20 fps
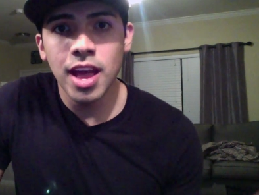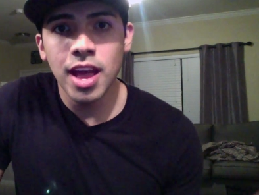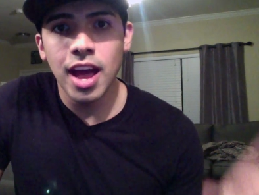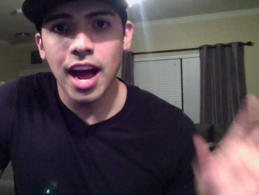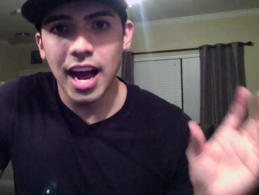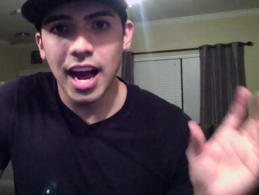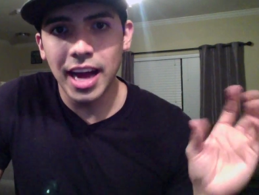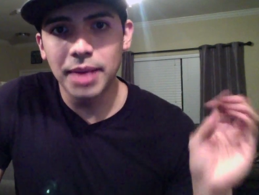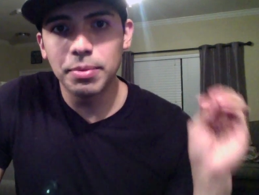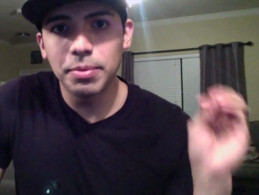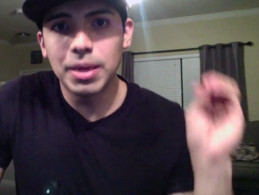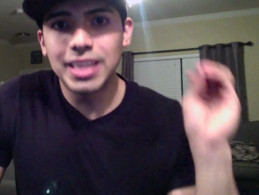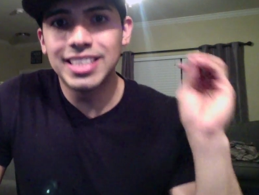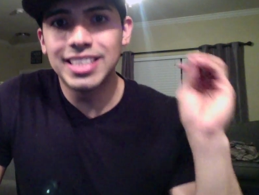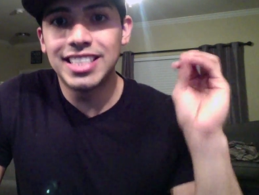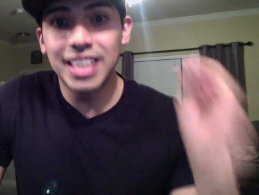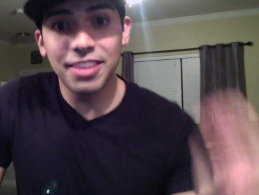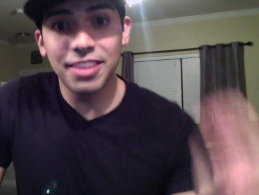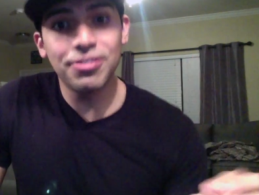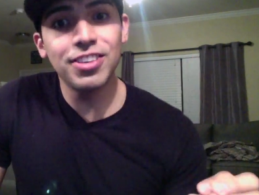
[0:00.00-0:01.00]
I'm
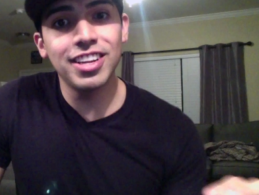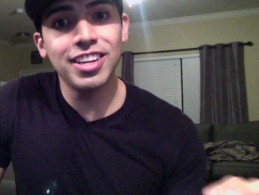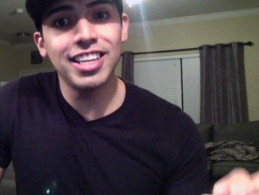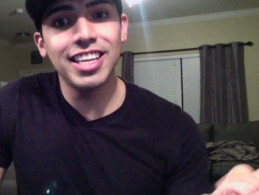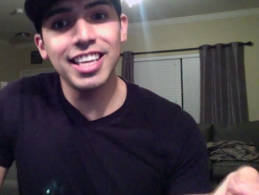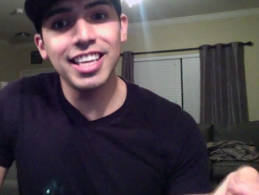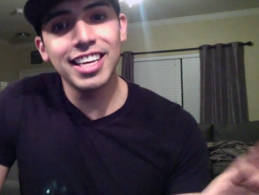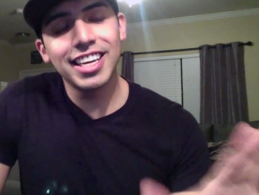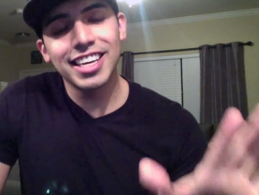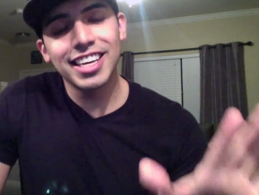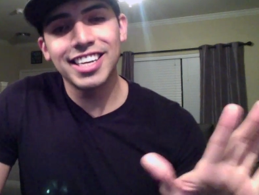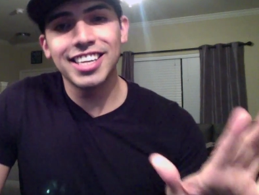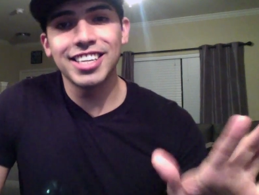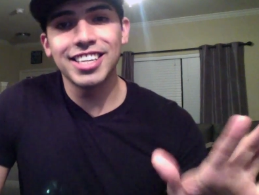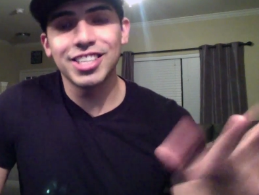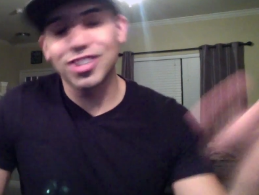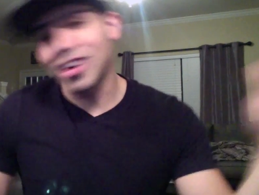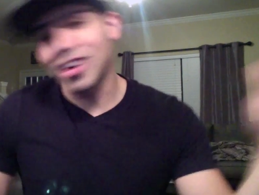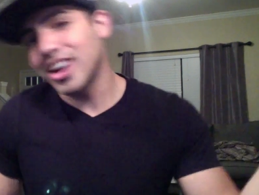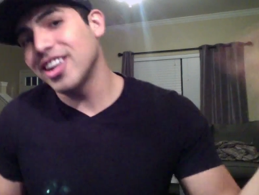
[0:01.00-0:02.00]
definitely gonna
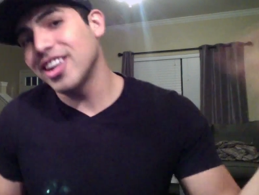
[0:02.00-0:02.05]
try to